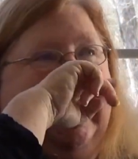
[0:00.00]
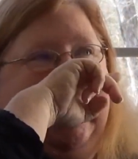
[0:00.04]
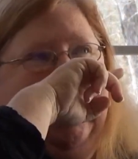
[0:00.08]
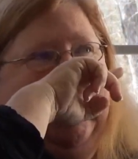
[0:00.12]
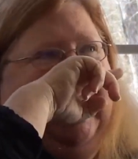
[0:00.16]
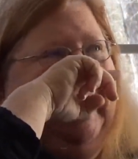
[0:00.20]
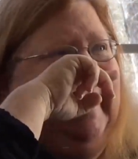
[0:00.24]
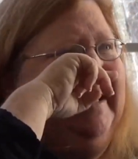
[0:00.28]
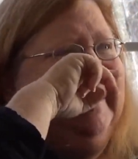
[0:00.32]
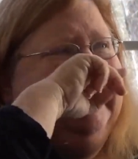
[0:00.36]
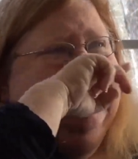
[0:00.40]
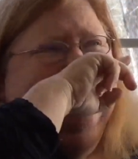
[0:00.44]

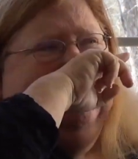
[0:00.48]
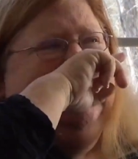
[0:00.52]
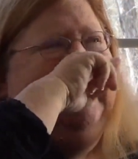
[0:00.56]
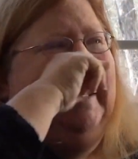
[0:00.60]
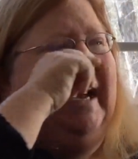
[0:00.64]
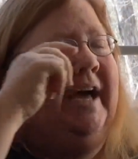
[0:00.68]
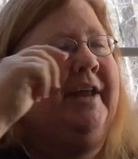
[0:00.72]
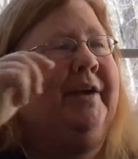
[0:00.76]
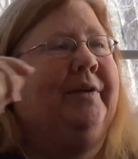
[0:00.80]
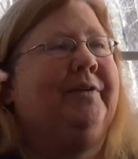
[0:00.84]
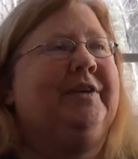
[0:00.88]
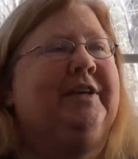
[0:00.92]
And
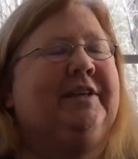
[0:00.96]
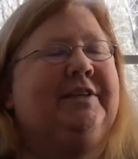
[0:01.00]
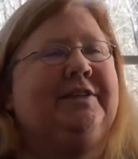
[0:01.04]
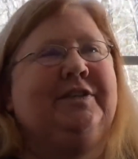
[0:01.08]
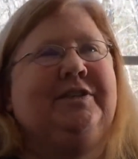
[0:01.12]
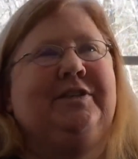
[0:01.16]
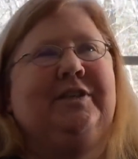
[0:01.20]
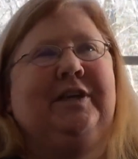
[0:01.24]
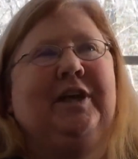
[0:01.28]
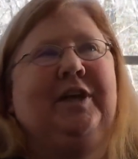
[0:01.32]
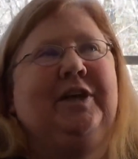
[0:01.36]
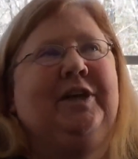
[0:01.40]
I don't need to
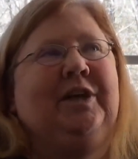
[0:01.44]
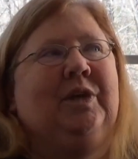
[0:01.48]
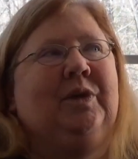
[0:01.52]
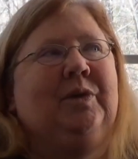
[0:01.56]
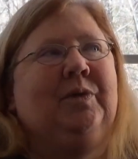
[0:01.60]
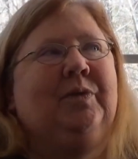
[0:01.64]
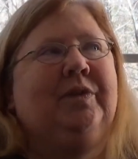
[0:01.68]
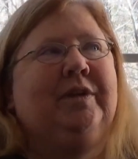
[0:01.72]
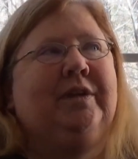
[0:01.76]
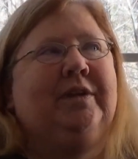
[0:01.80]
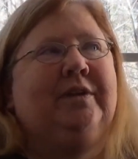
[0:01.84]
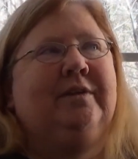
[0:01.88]
tell
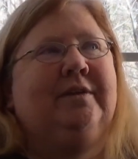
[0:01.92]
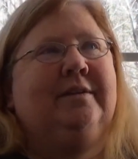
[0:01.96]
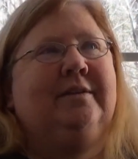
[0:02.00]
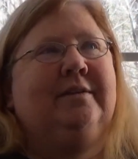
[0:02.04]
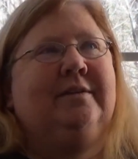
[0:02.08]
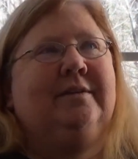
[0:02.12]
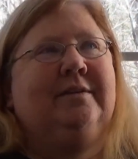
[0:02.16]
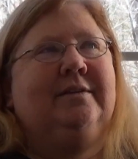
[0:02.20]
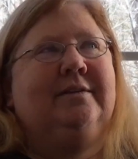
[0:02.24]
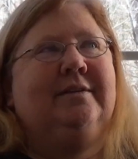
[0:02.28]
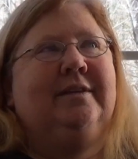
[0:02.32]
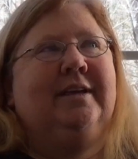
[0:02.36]
you that
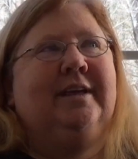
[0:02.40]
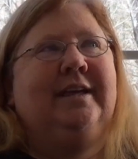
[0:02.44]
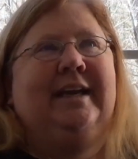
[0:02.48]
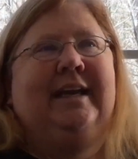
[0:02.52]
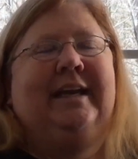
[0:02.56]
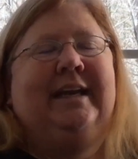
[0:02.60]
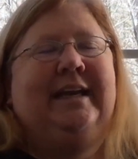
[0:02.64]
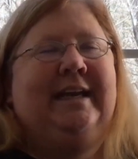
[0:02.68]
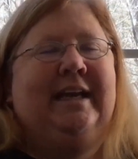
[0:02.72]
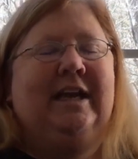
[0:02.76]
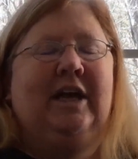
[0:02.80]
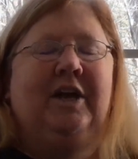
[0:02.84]
in
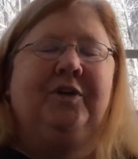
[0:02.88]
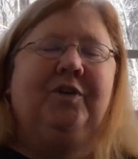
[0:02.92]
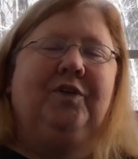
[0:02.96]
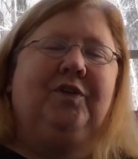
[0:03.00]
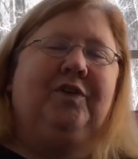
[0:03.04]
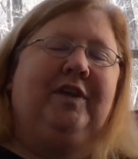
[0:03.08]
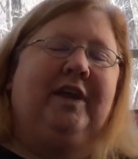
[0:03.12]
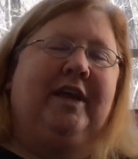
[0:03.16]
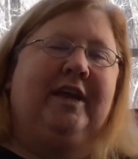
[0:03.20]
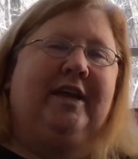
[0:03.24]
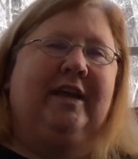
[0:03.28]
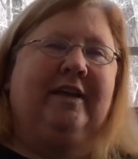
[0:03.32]
any
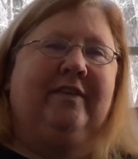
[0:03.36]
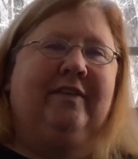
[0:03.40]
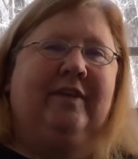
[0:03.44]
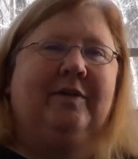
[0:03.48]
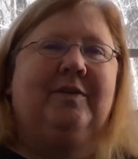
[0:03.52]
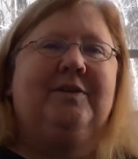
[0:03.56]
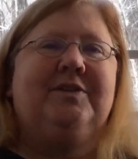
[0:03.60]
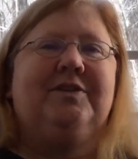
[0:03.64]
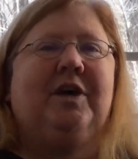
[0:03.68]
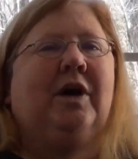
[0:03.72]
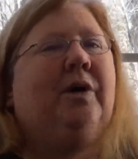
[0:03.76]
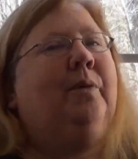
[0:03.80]
undertaking,
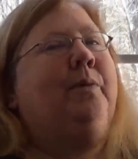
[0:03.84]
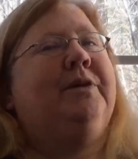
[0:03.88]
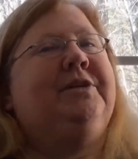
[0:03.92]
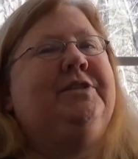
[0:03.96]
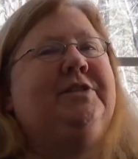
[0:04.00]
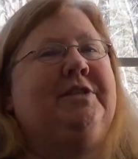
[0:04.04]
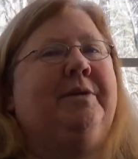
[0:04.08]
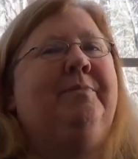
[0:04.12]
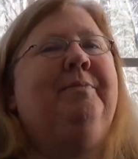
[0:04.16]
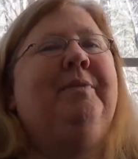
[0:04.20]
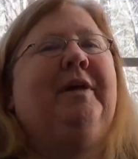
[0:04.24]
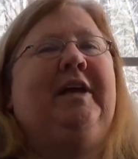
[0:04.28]
there is always
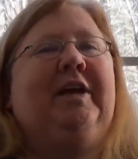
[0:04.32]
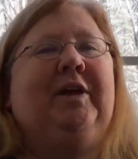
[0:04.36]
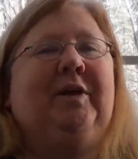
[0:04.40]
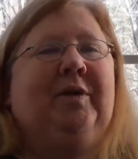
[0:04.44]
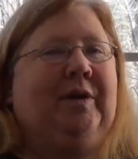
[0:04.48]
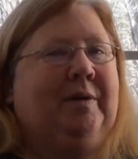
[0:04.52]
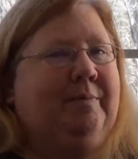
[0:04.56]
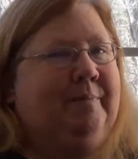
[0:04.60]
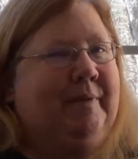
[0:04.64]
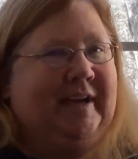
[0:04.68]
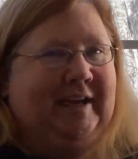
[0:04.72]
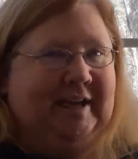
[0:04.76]
somebody who
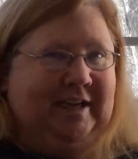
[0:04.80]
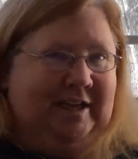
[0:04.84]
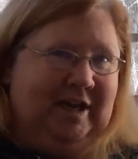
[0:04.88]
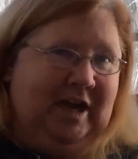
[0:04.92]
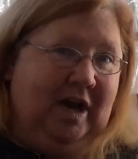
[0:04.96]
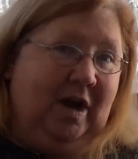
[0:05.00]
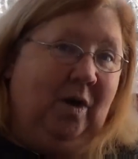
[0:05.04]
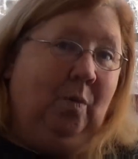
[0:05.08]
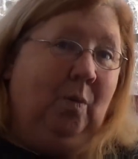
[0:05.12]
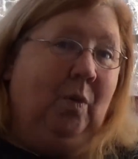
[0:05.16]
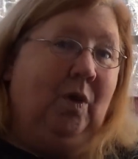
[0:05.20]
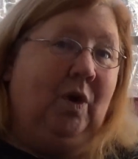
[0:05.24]
can make it
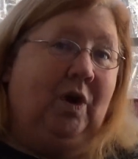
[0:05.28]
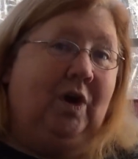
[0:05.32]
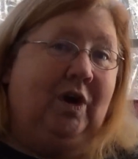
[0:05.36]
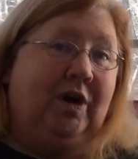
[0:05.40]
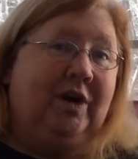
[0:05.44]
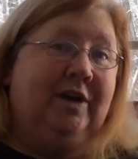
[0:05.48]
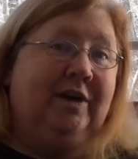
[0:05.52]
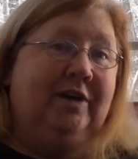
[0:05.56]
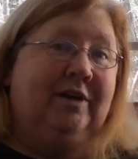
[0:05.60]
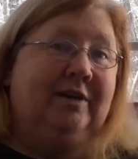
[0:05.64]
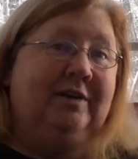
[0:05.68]
not work.